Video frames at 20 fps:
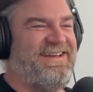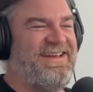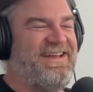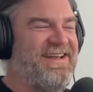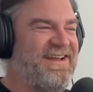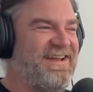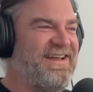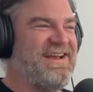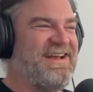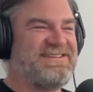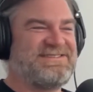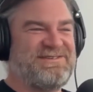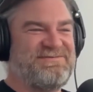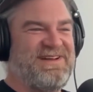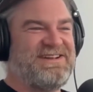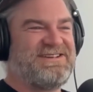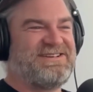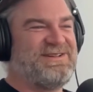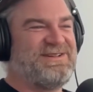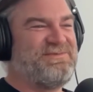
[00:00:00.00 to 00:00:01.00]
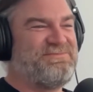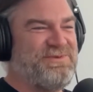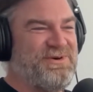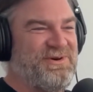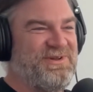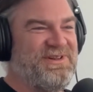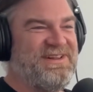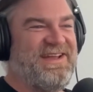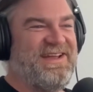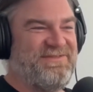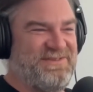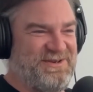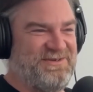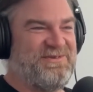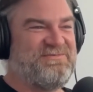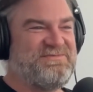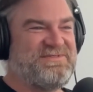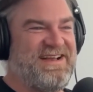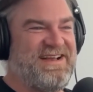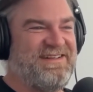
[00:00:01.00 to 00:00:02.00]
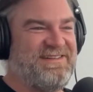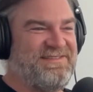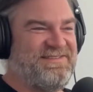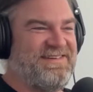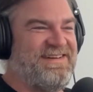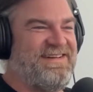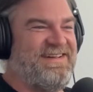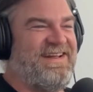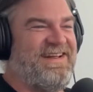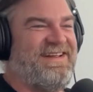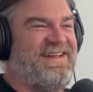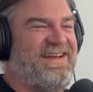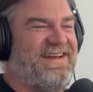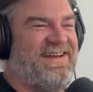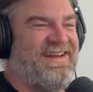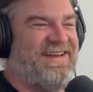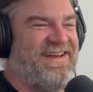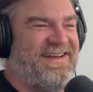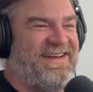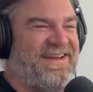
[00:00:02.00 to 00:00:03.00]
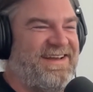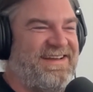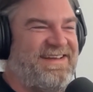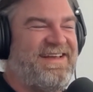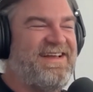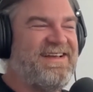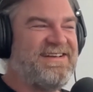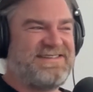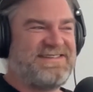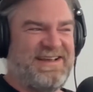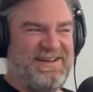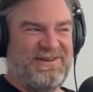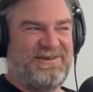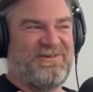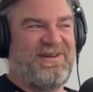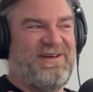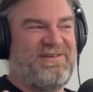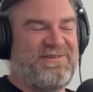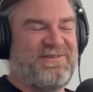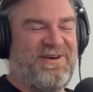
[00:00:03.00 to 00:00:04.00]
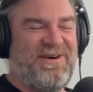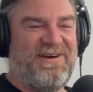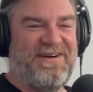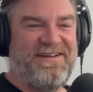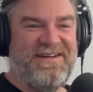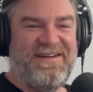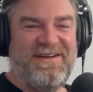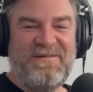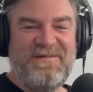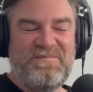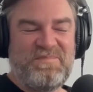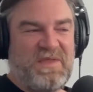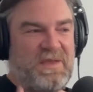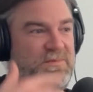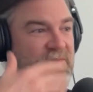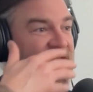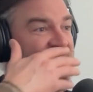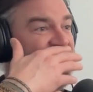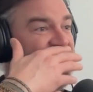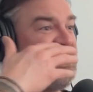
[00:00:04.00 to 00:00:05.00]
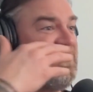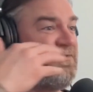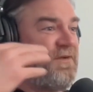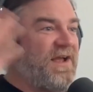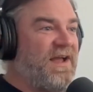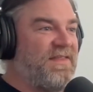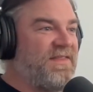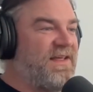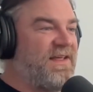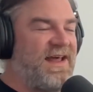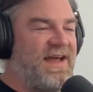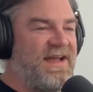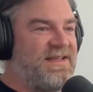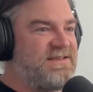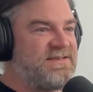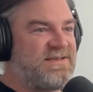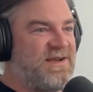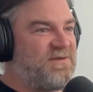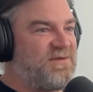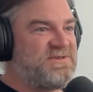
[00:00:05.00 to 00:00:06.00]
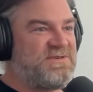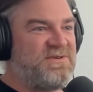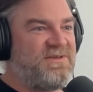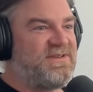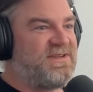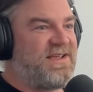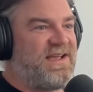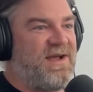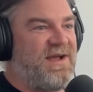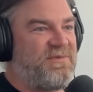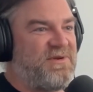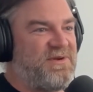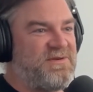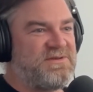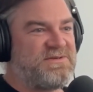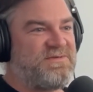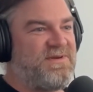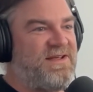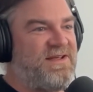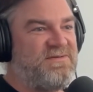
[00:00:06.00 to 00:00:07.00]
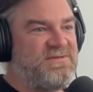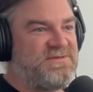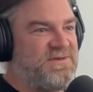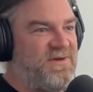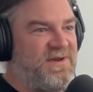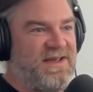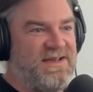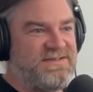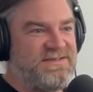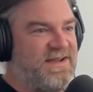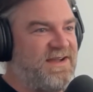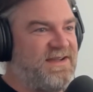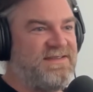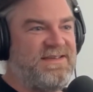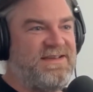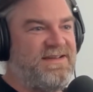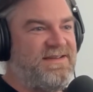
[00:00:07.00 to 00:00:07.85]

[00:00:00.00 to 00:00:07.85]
He has to mention the pool, even to himself. So look what I've got. But even the forgetting the lines, that was all DiCaprio as well. It was all his idea.